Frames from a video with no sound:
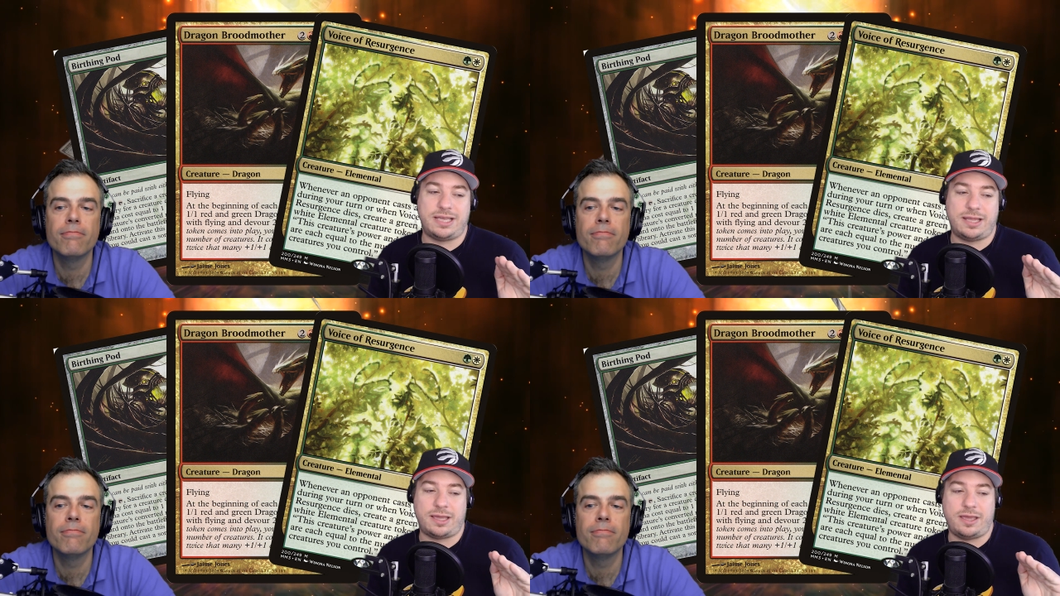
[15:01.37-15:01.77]

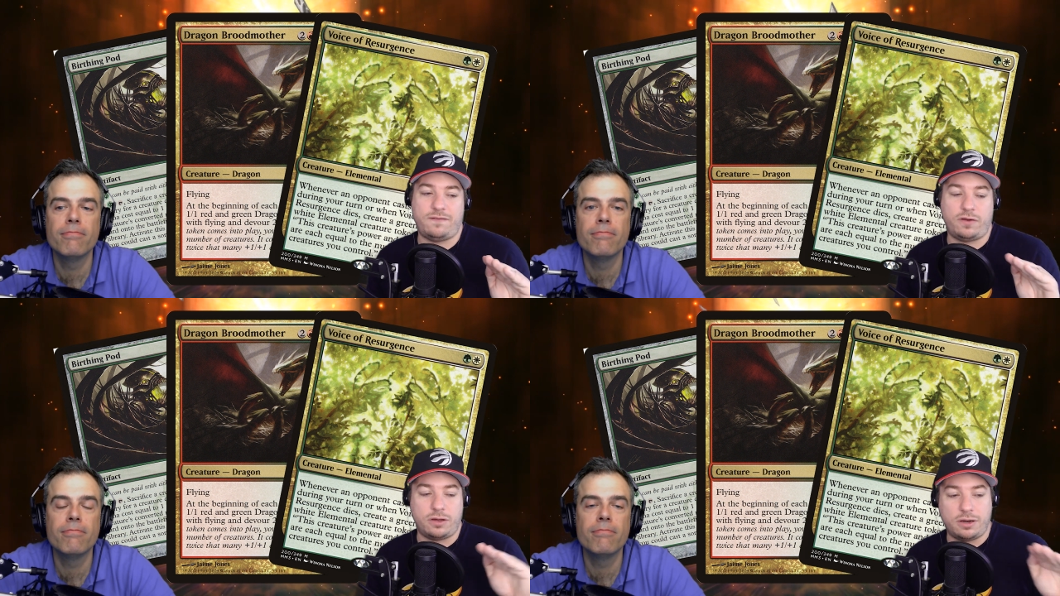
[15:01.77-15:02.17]
Speaker 1: like
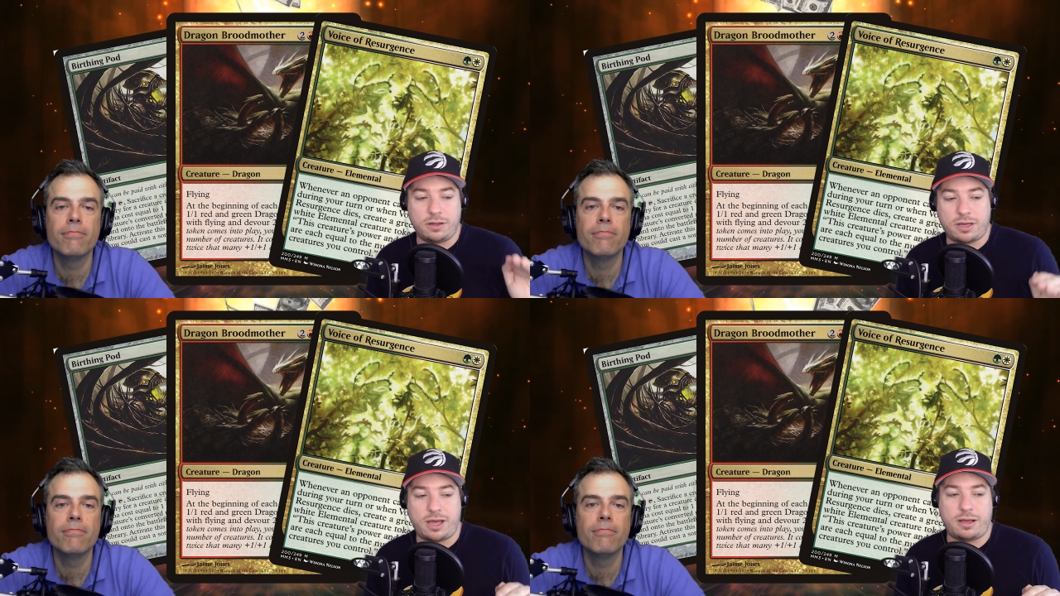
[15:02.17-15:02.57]
if you're
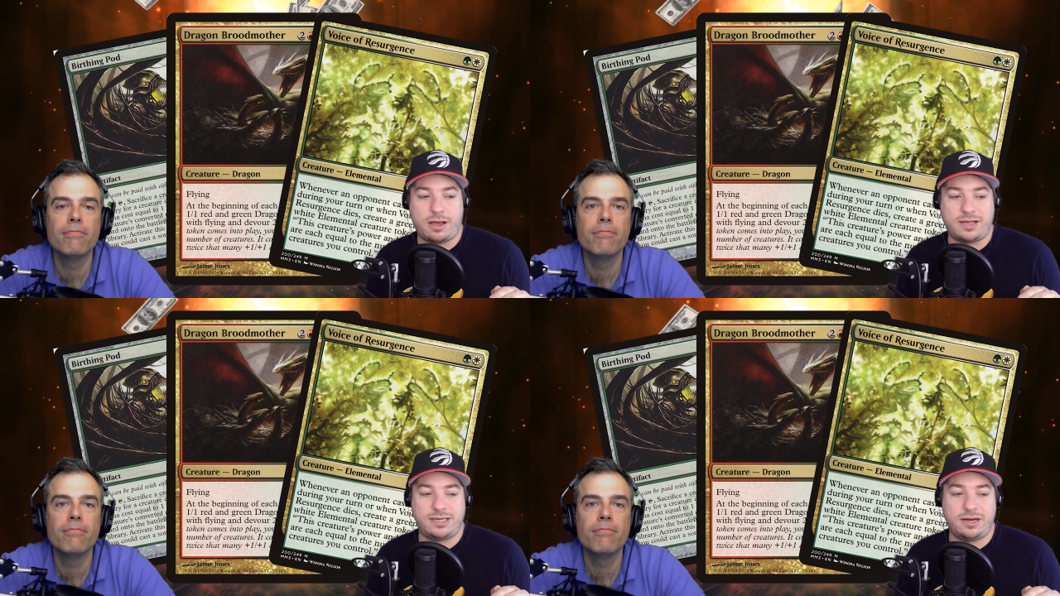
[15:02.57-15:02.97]
gonna cut
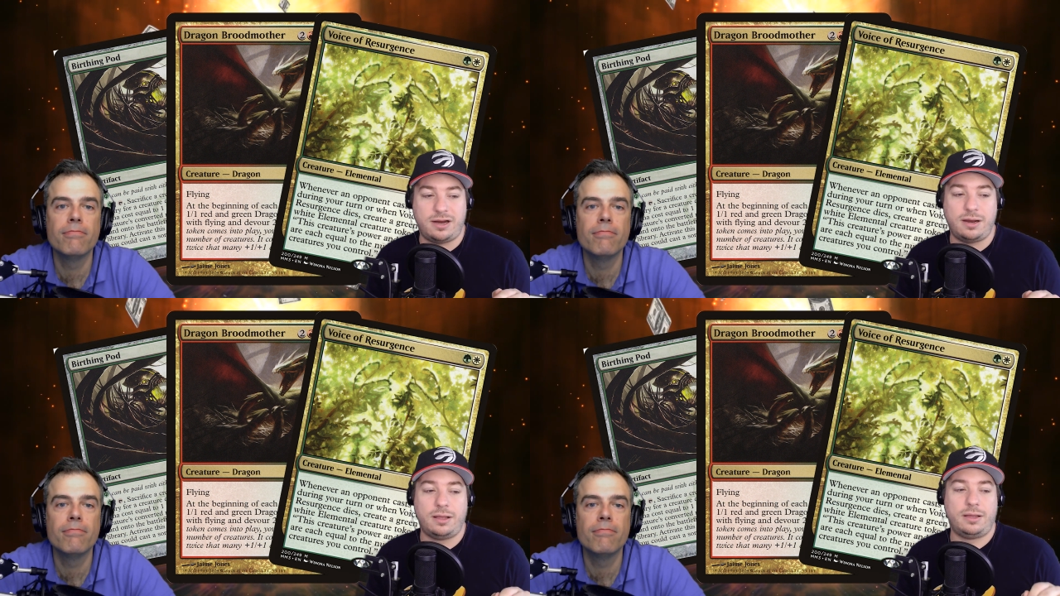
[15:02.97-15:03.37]
costs
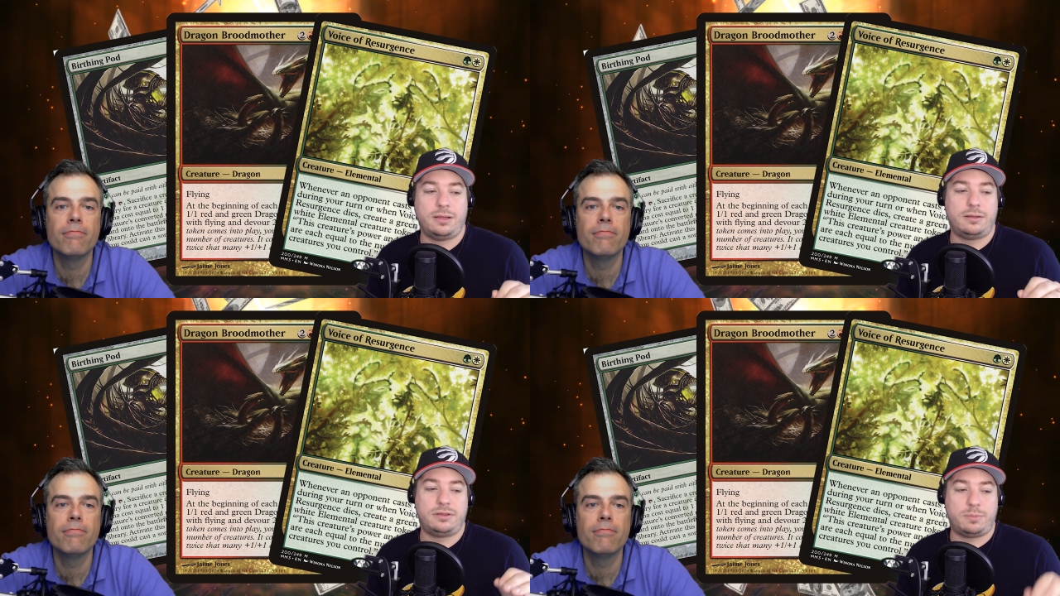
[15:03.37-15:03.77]
here,
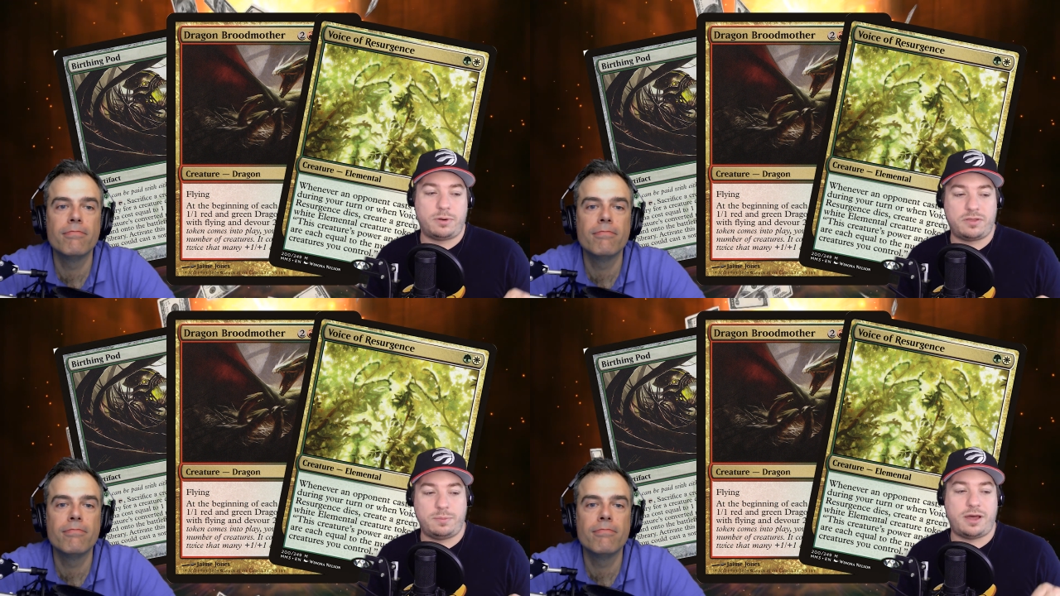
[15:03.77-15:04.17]
the
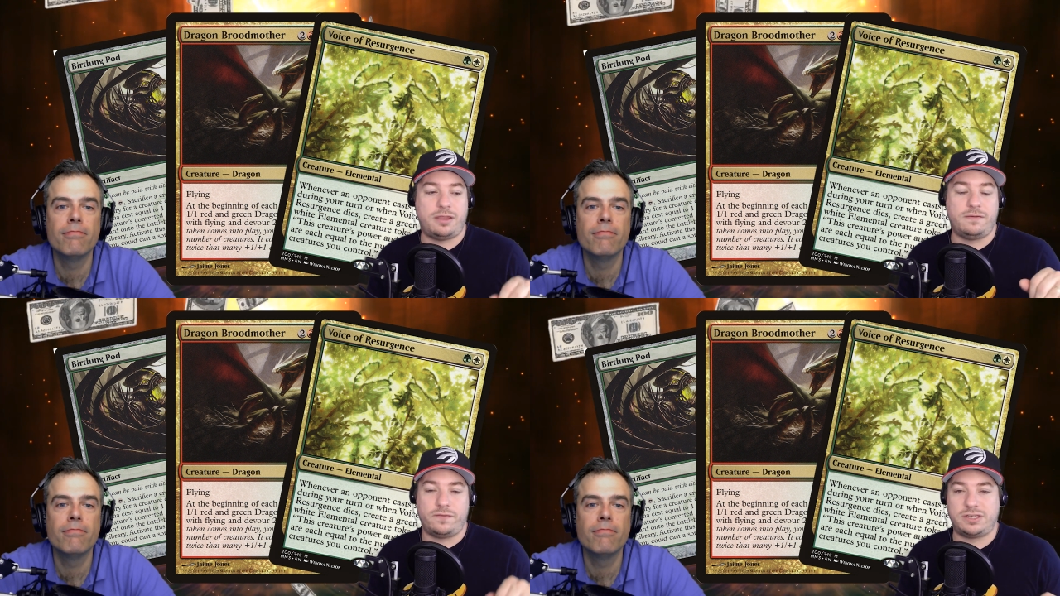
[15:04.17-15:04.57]
birthing pod
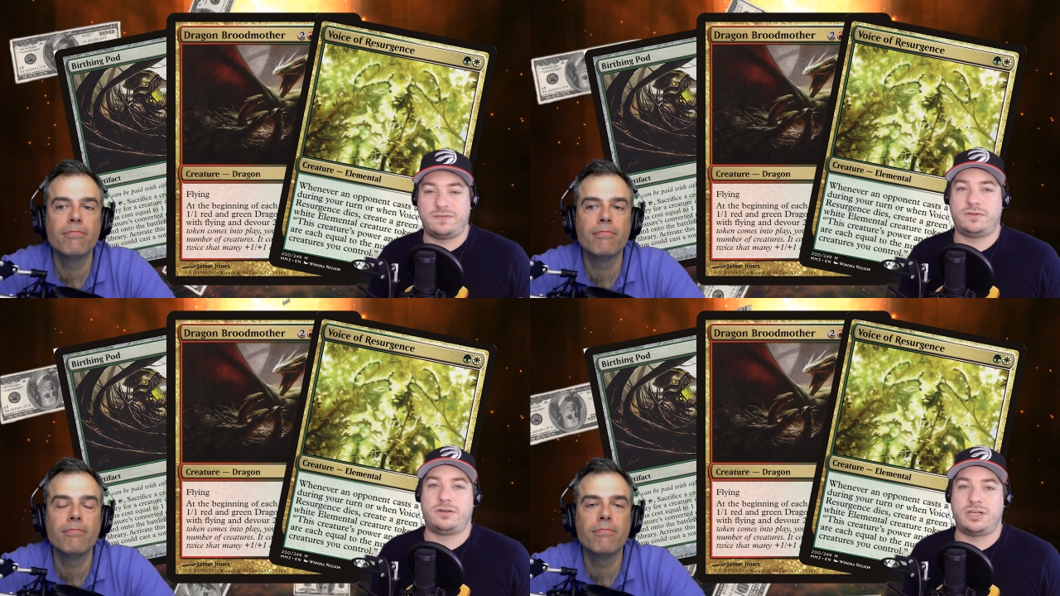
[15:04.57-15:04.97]
and the voice
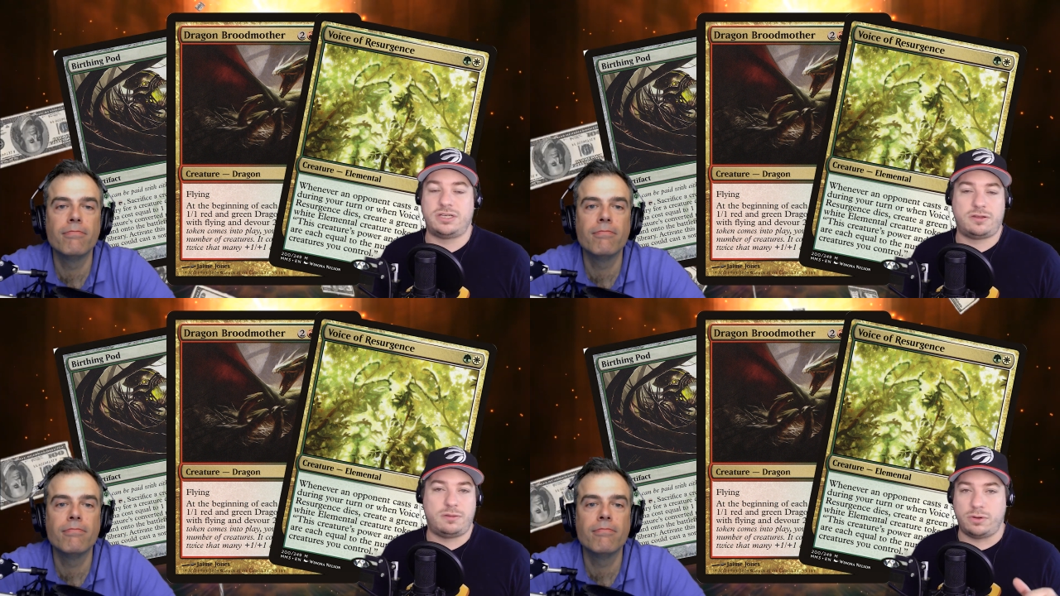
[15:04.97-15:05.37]
of
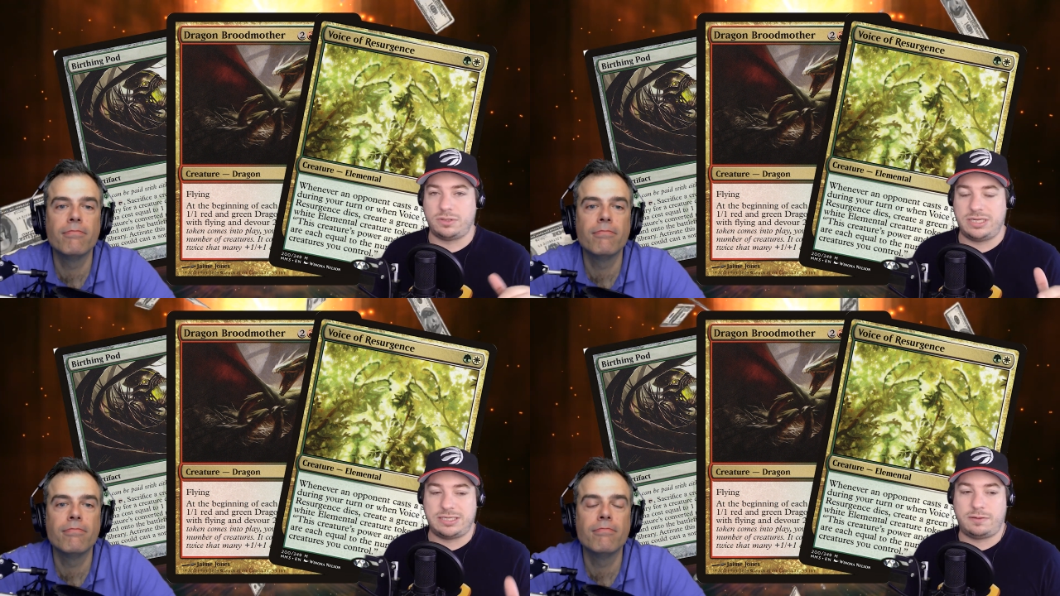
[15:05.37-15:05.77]
resurgence are the
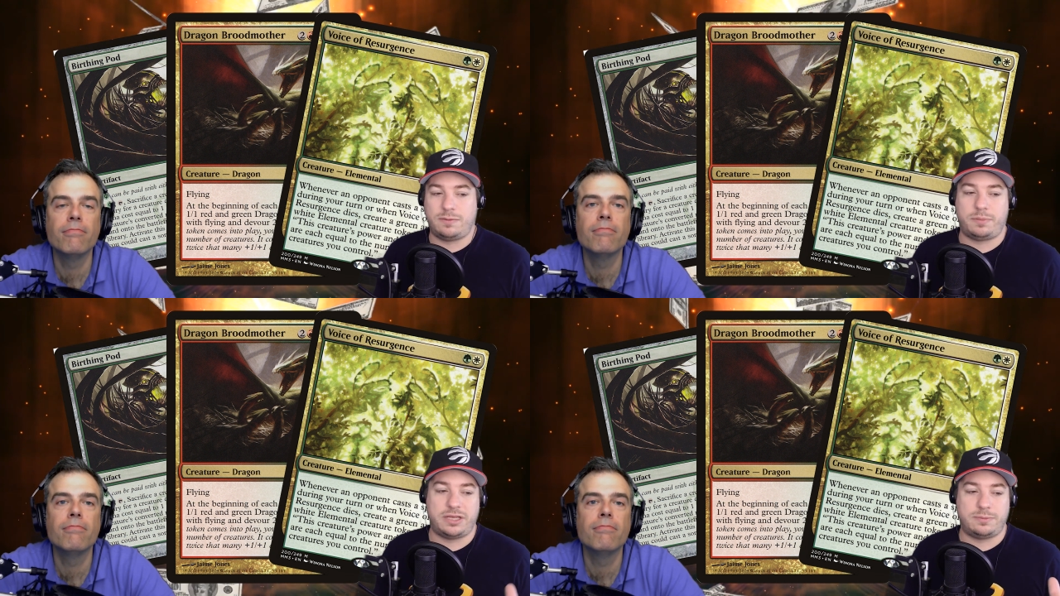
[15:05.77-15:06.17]
most easily
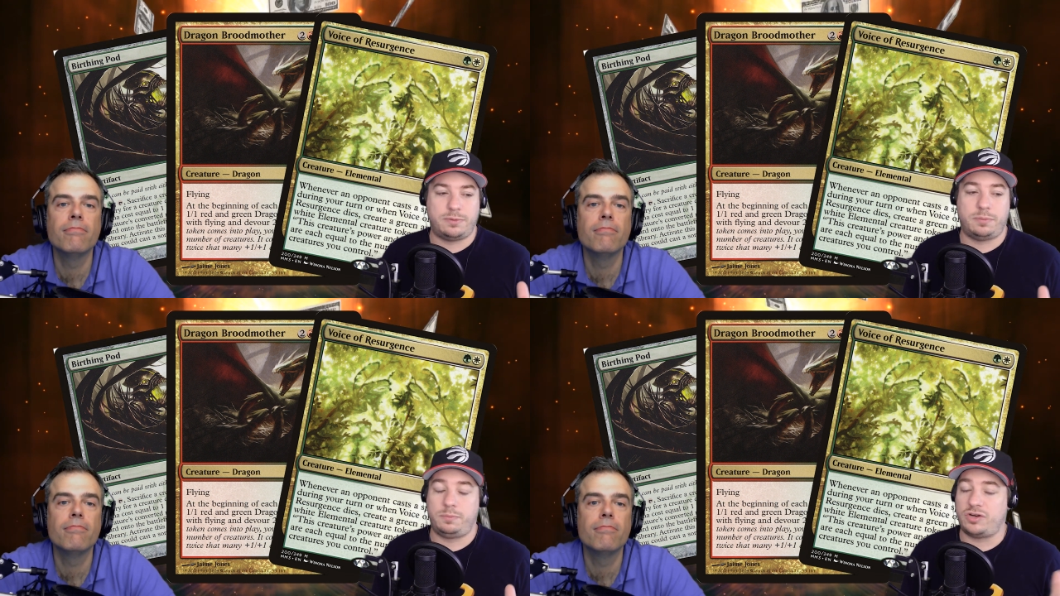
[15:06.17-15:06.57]
replaceable.